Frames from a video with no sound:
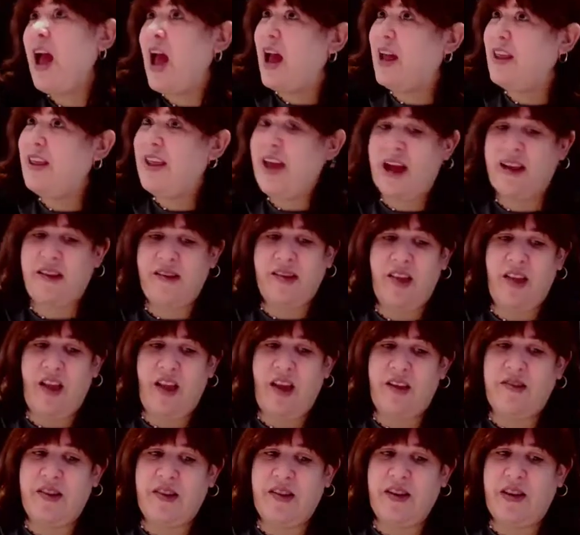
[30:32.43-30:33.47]
And that's the
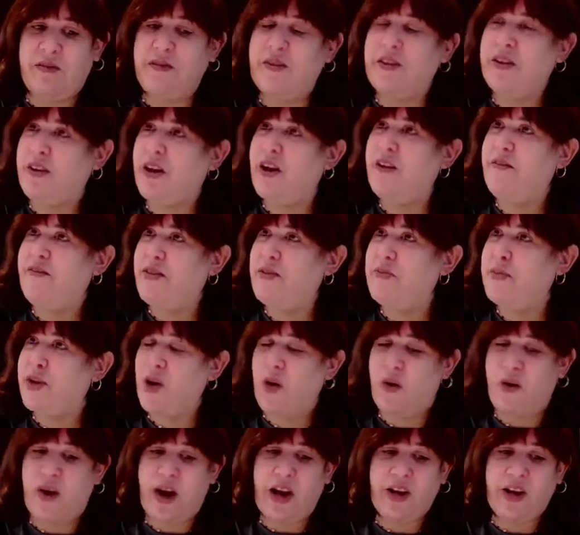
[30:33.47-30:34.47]
lesson of the menorah.